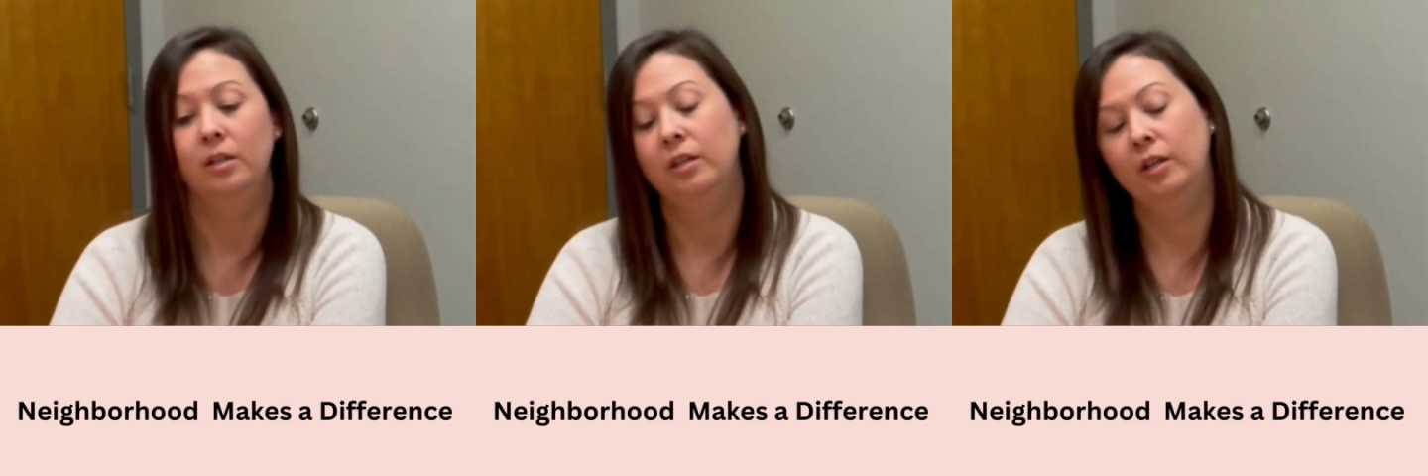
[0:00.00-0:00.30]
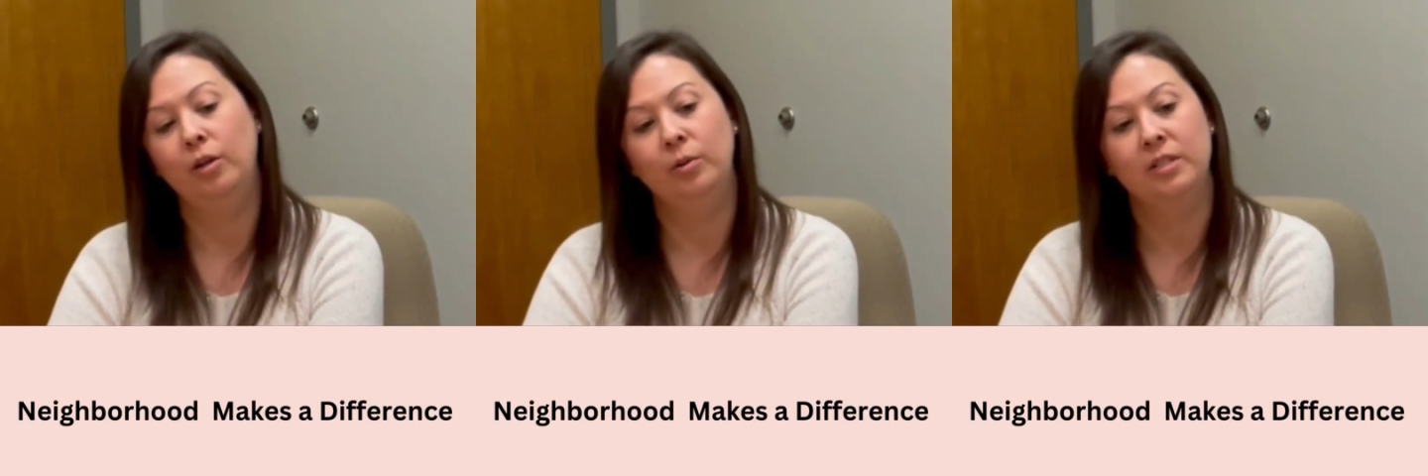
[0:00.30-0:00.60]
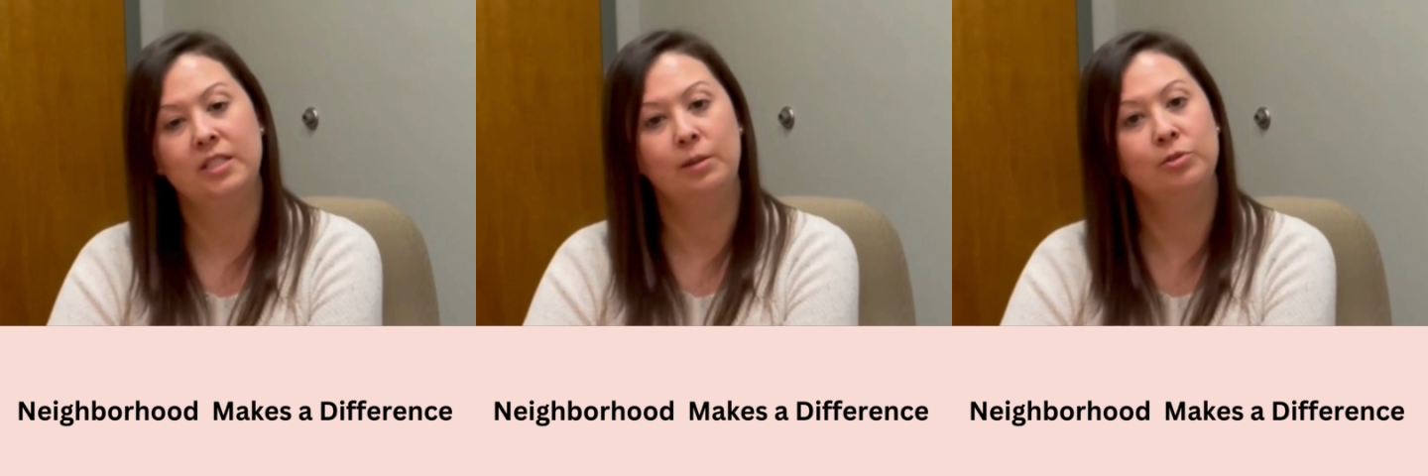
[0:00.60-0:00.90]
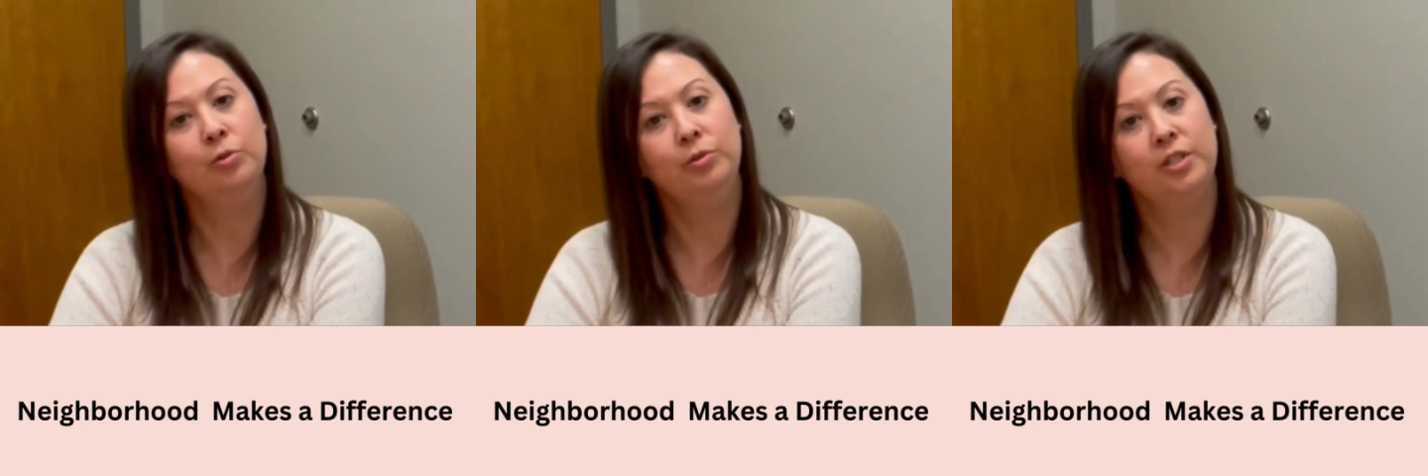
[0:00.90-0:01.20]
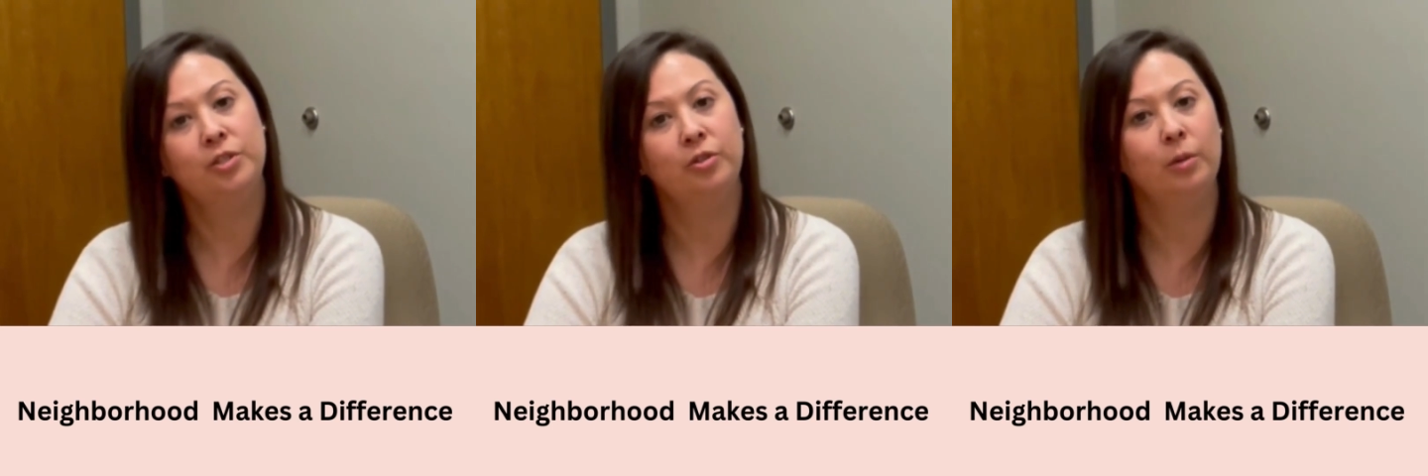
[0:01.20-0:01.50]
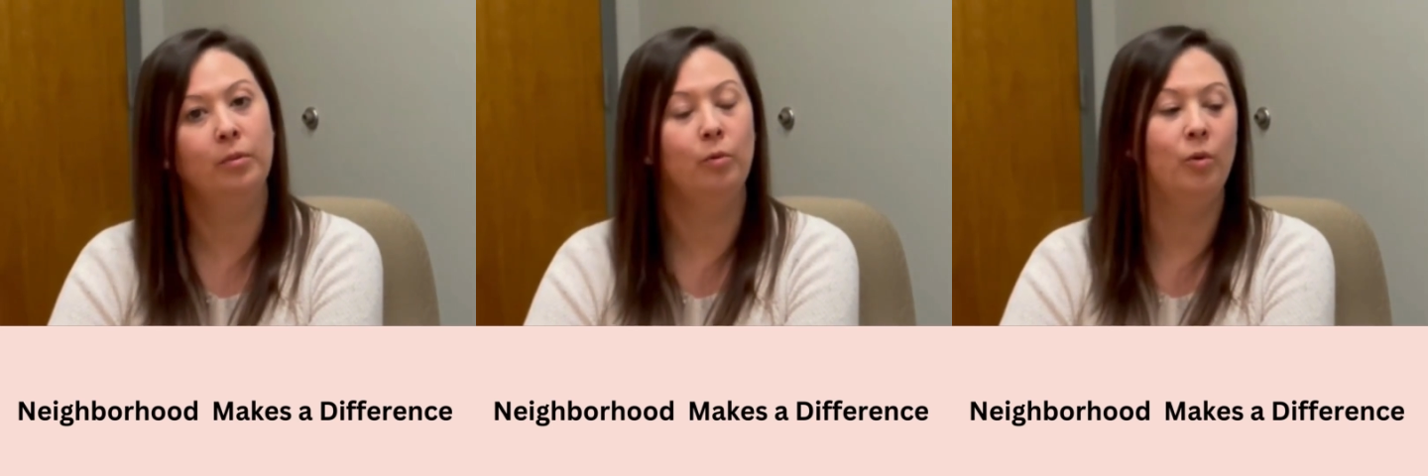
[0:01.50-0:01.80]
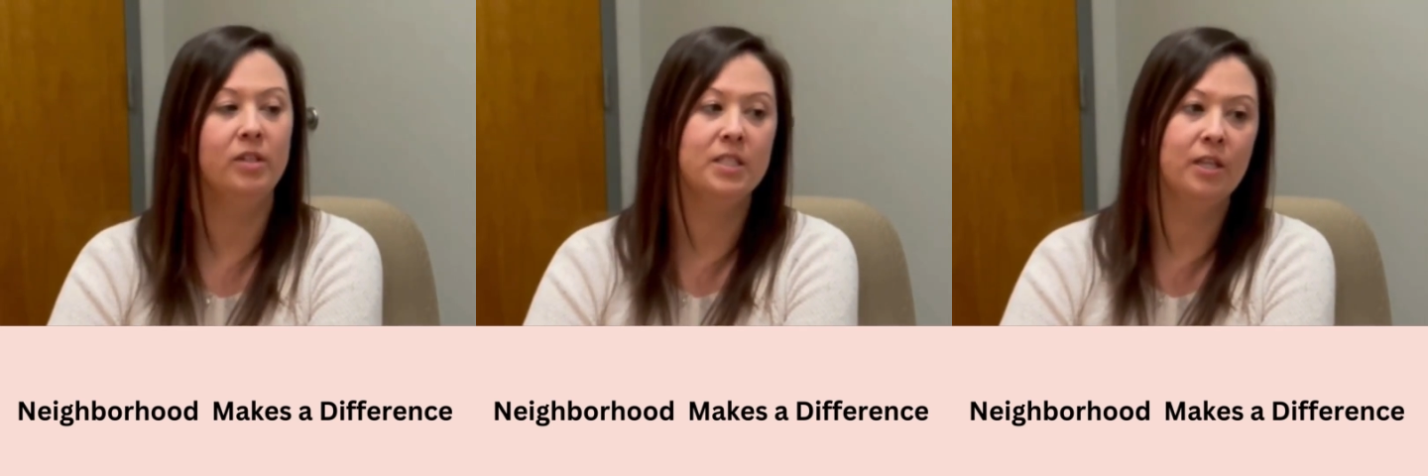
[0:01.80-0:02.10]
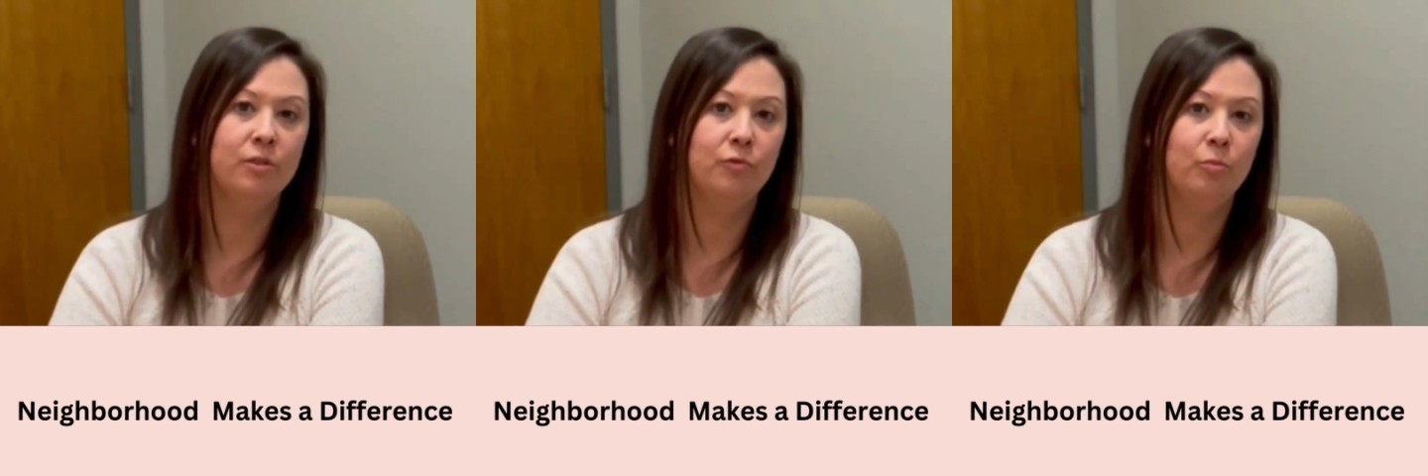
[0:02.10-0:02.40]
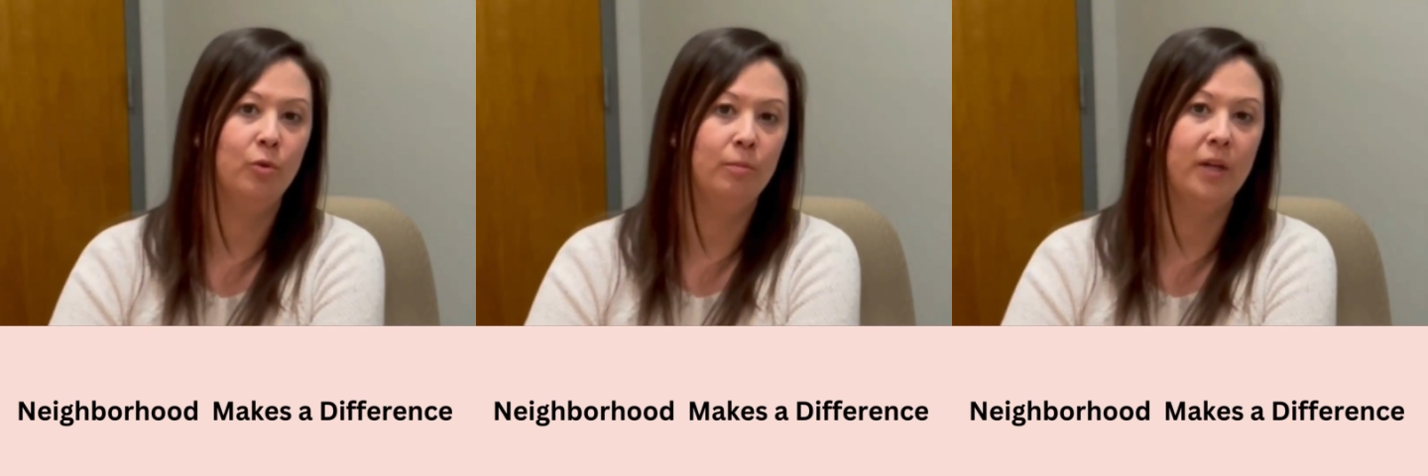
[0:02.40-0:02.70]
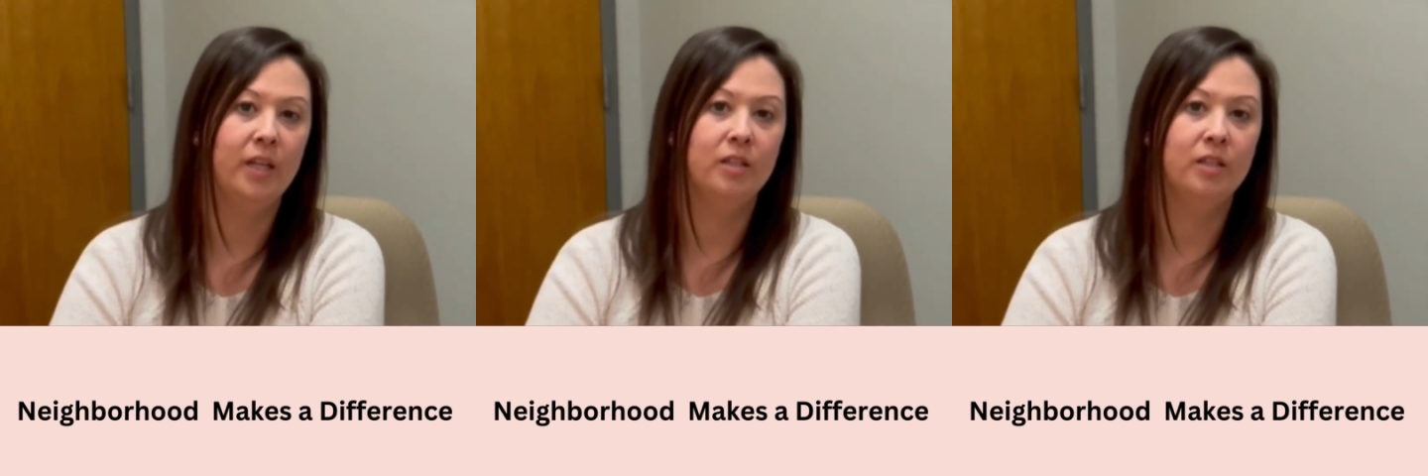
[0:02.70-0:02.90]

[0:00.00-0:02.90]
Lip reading: you know, in the same school district, but one sells for more money.